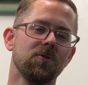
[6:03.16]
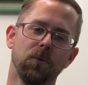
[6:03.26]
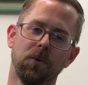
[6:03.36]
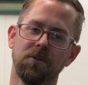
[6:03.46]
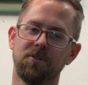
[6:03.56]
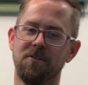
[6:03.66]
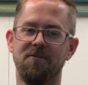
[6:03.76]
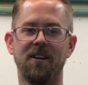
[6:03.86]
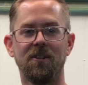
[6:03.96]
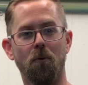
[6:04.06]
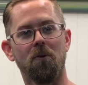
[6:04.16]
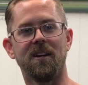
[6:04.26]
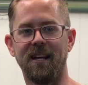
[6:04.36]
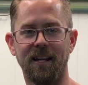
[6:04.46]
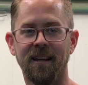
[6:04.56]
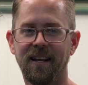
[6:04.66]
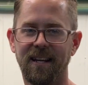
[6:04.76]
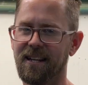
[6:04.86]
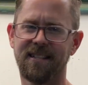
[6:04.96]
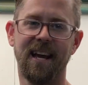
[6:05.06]
tools to fit your need. It
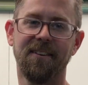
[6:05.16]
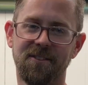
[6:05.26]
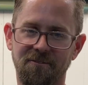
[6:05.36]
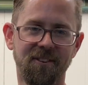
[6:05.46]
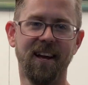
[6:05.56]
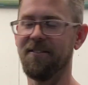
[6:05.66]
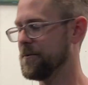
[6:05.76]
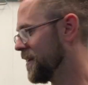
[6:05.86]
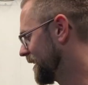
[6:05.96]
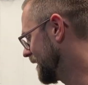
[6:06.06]
doesn't have to fit everybody